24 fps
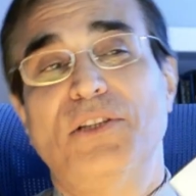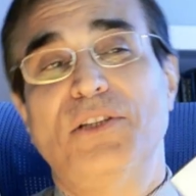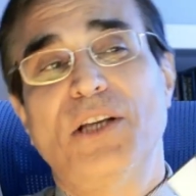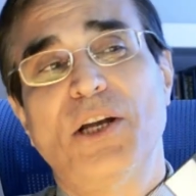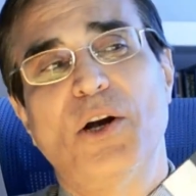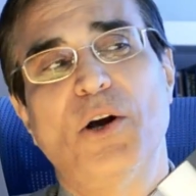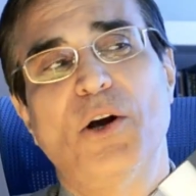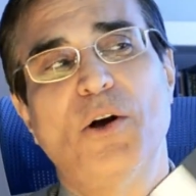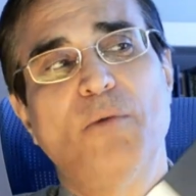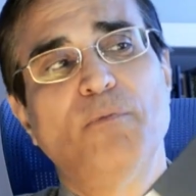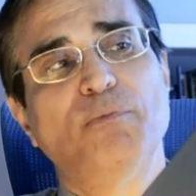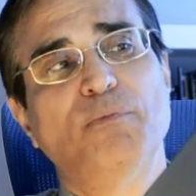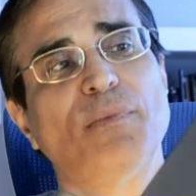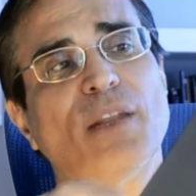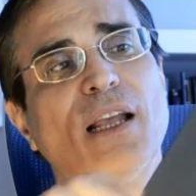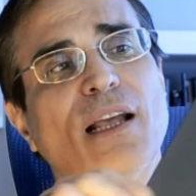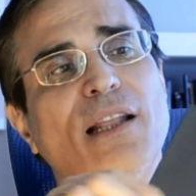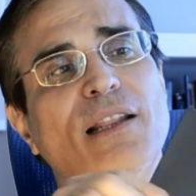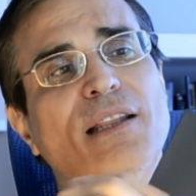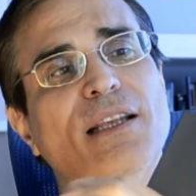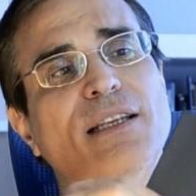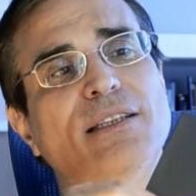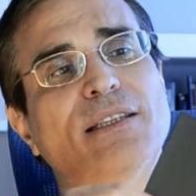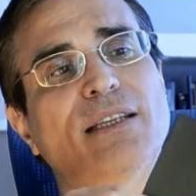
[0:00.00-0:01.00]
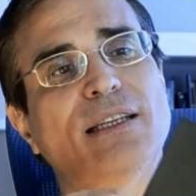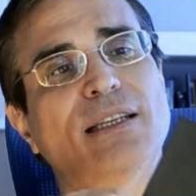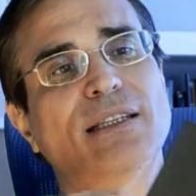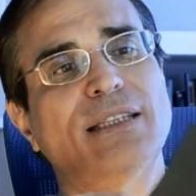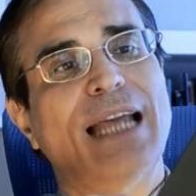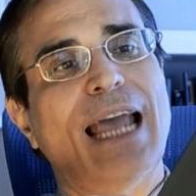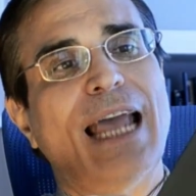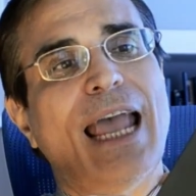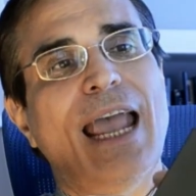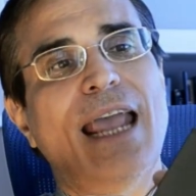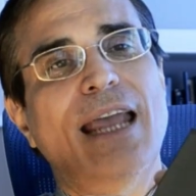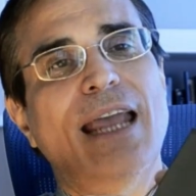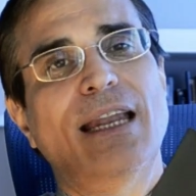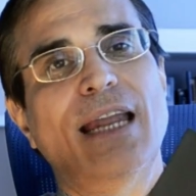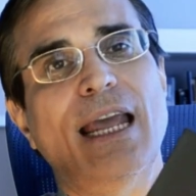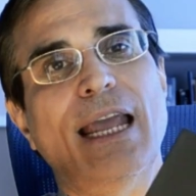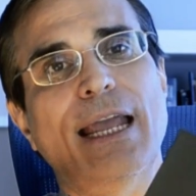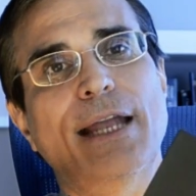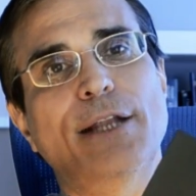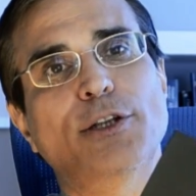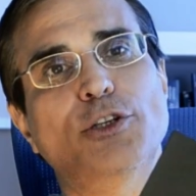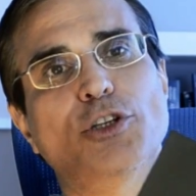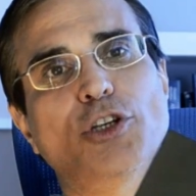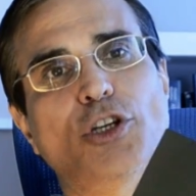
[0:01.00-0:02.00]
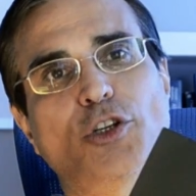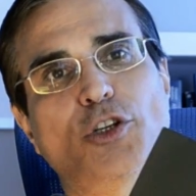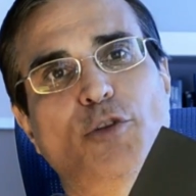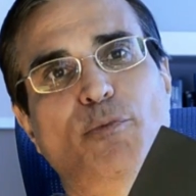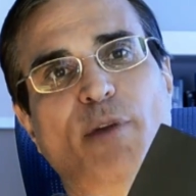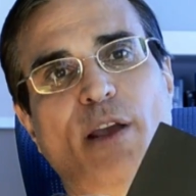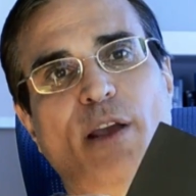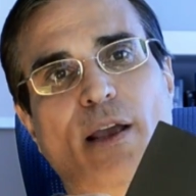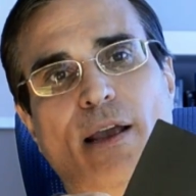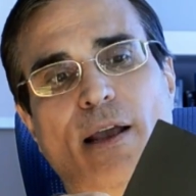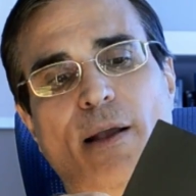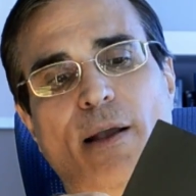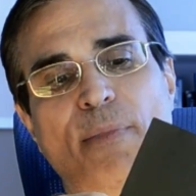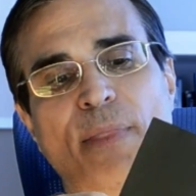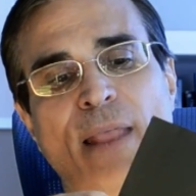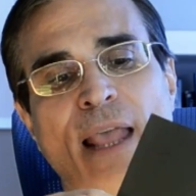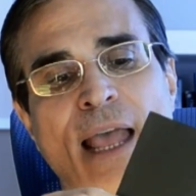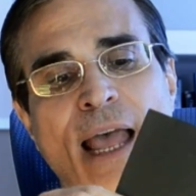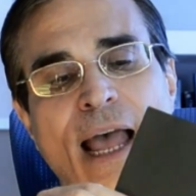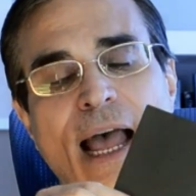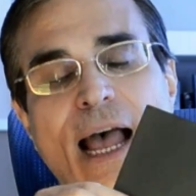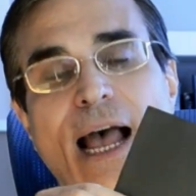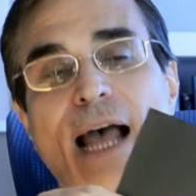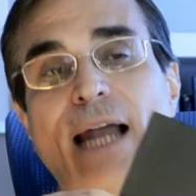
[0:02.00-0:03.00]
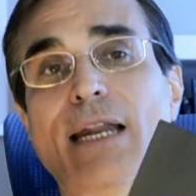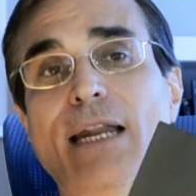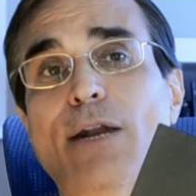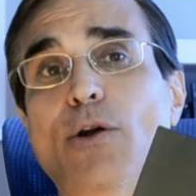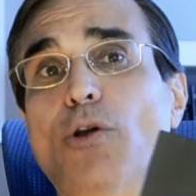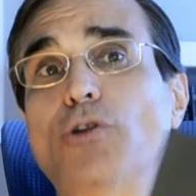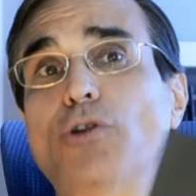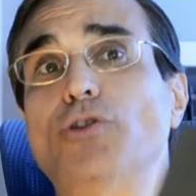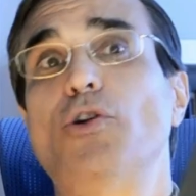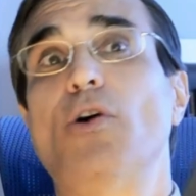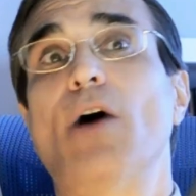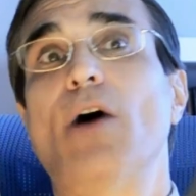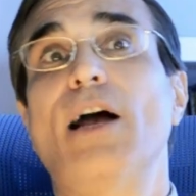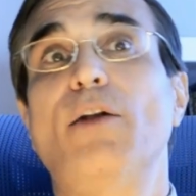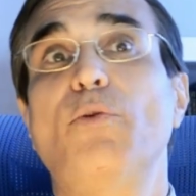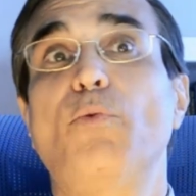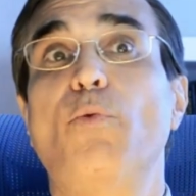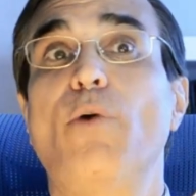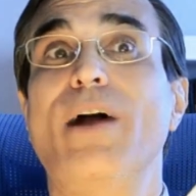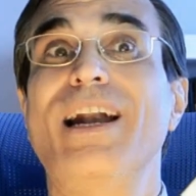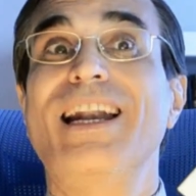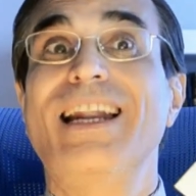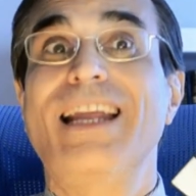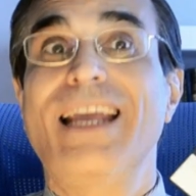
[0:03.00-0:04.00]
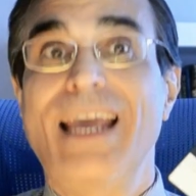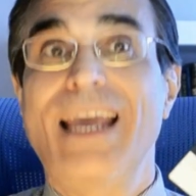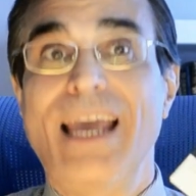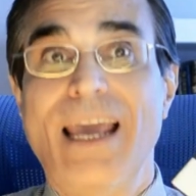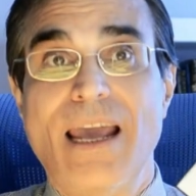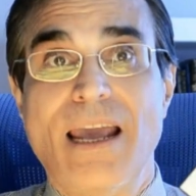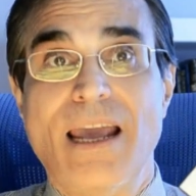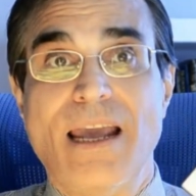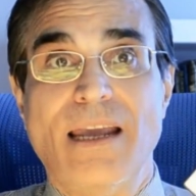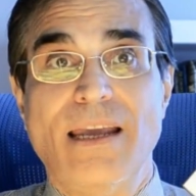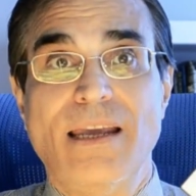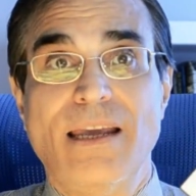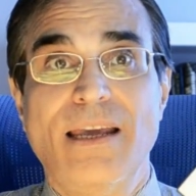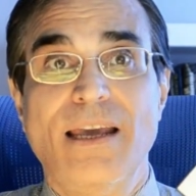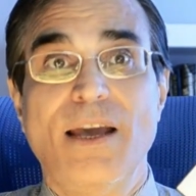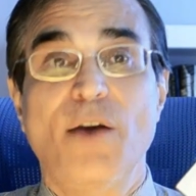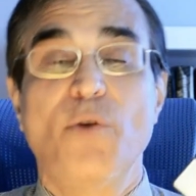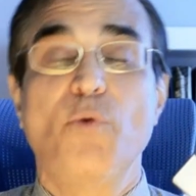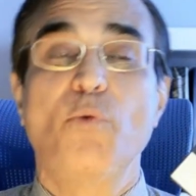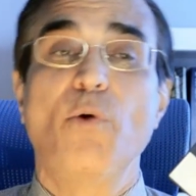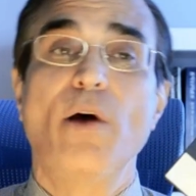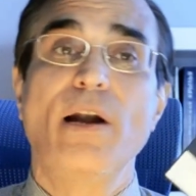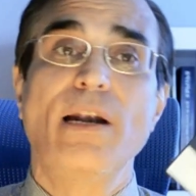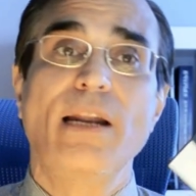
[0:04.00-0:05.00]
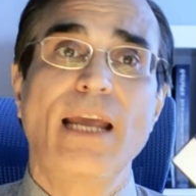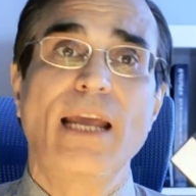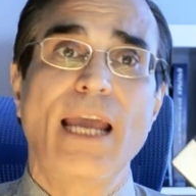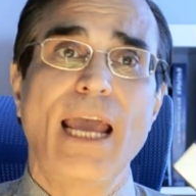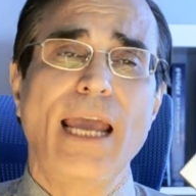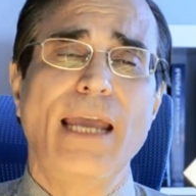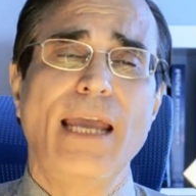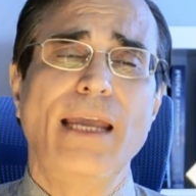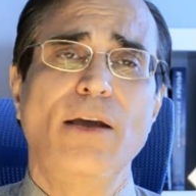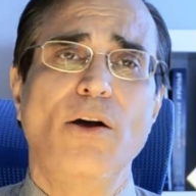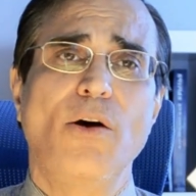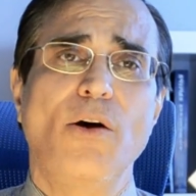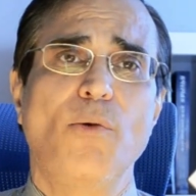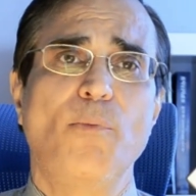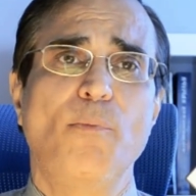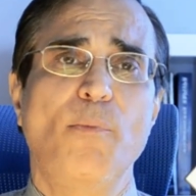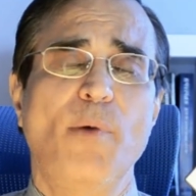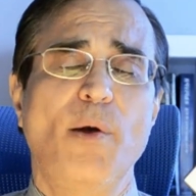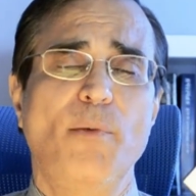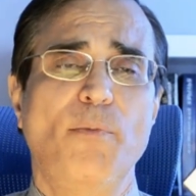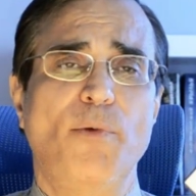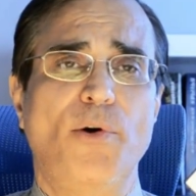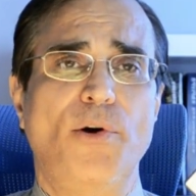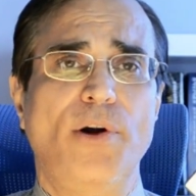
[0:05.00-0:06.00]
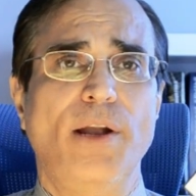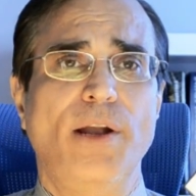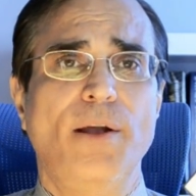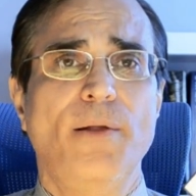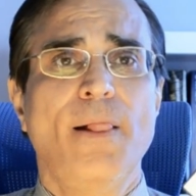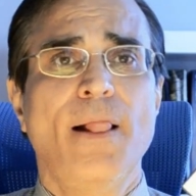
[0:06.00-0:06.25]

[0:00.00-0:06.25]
ago. This is 8 inches big, and it also had 1K of memory.